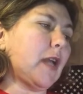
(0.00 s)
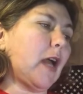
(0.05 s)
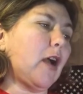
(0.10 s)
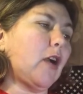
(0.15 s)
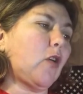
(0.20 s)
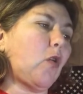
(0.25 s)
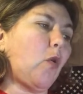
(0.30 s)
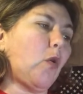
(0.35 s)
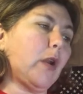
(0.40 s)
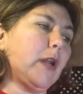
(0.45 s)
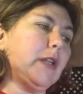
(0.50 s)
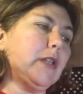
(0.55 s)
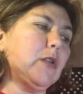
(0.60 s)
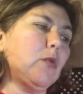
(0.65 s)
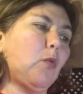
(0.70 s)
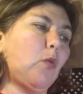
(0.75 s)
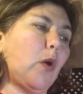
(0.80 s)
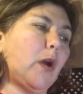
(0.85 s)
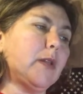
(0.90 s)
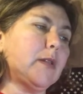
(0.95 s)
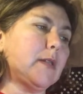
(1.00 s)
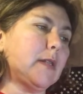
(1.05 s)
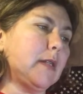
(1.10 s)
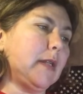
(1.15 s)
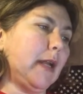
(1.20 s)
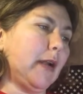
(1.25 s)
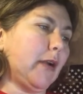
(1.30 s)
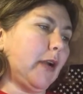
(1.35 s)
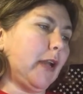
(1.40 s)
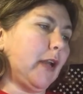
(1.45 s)
according to one
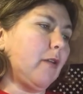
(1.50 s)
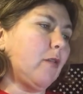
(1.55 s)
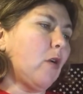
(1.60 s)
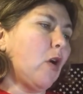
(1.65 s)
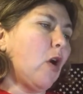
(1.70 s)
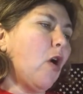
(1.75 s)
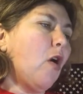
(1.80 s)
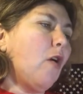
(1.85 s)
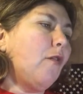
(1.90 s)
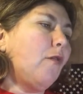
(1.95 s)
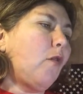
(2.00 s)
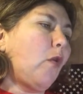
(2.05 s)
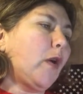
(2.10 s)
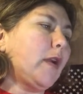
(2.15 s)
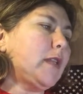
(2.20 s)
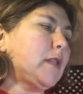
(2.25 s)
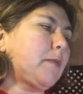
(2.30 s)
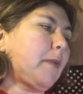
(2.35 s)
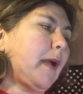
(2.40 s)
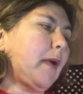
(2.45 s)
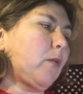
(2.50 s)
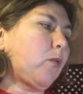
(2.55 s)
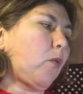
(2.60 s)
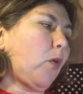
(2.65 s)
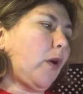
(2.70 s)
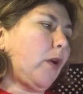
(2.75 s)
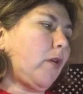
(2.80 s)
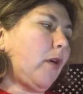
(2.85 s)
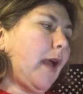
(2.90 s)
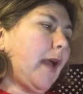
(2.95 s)
scenario voiced by
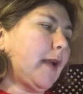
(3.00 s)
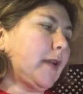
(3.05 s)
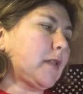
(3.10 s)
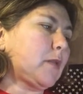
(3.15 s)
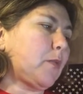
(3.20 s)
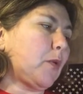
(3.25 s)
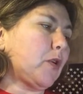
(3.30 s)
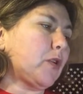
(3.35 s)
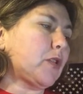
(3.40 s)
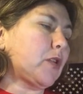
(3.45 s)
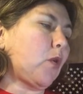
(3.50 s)
royal experts.